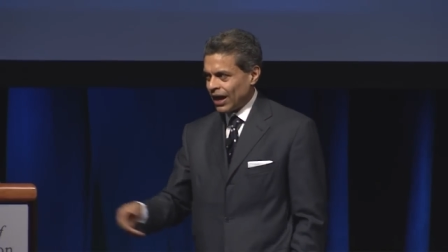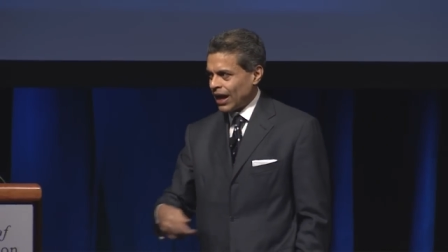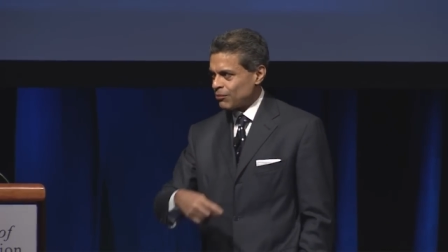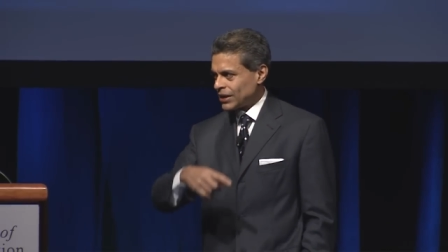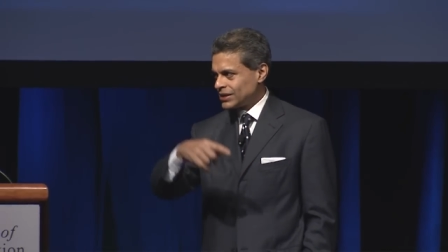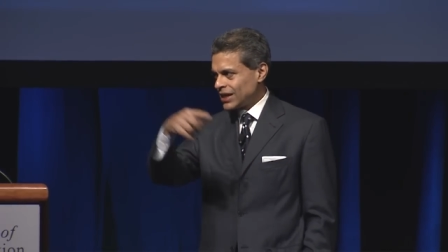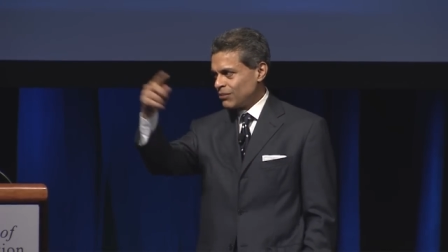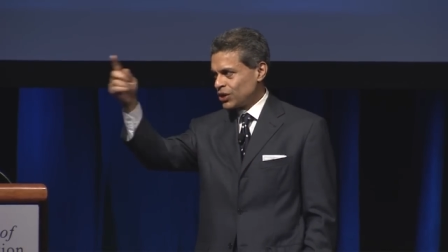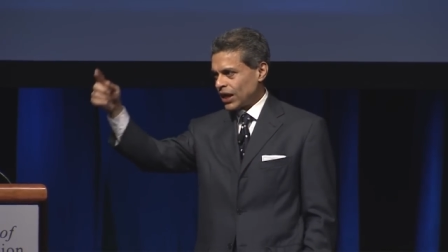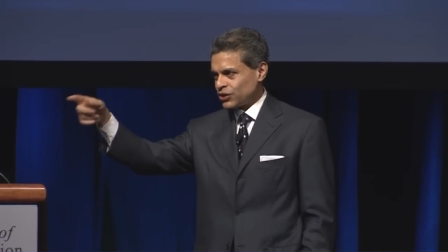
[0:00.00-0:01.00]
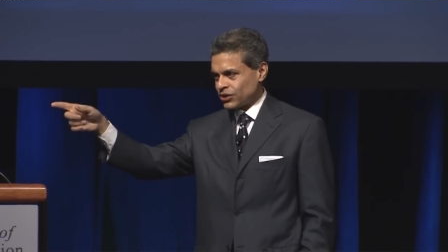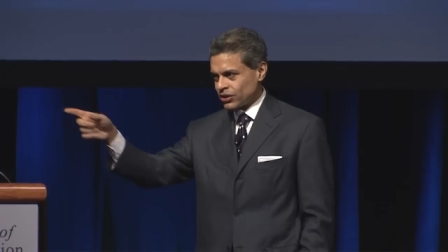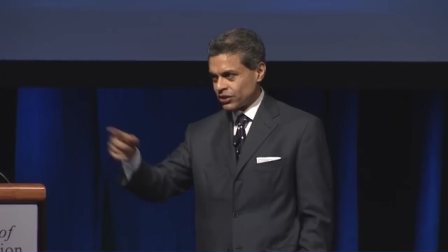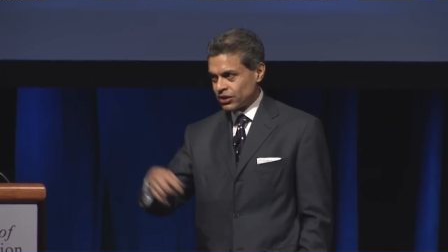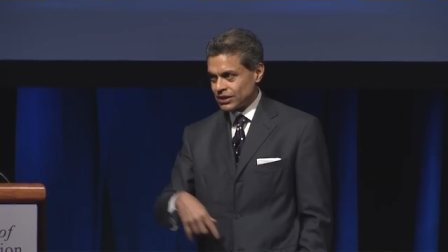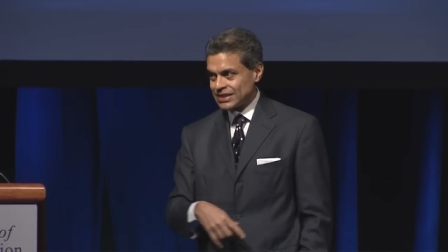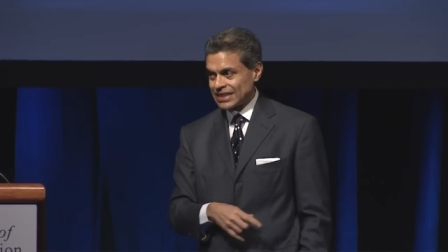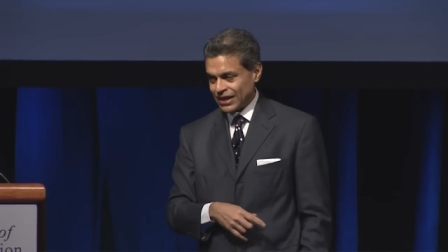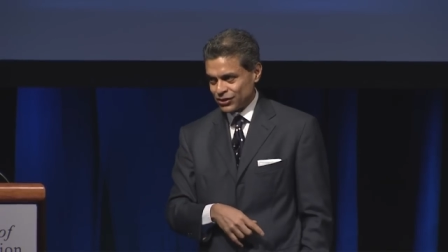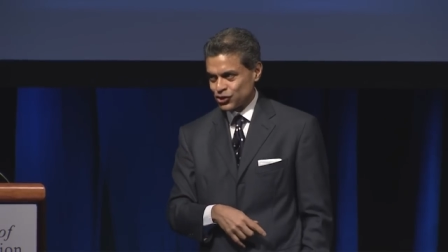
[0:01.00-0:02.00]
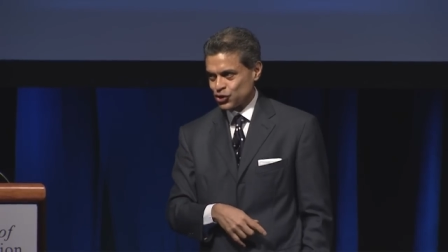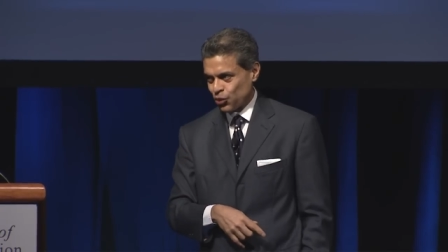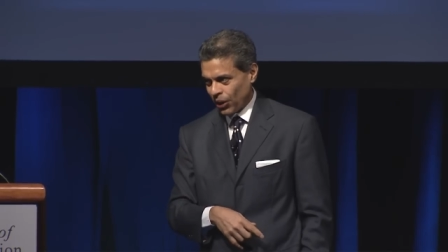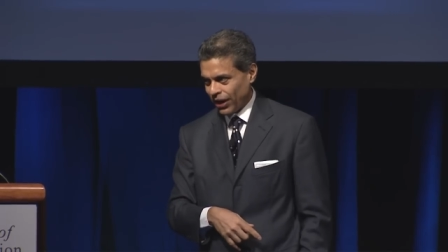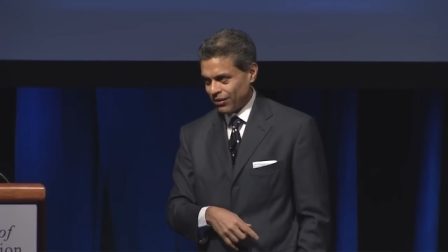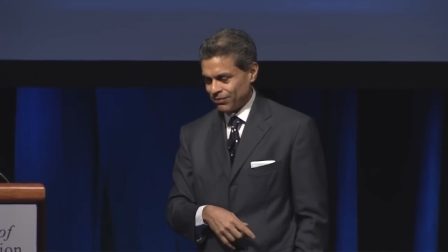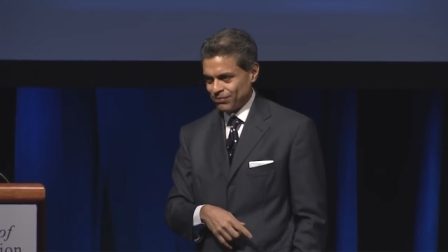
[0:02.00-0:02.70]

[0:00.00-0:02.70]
And by the time you get to the 32nd square,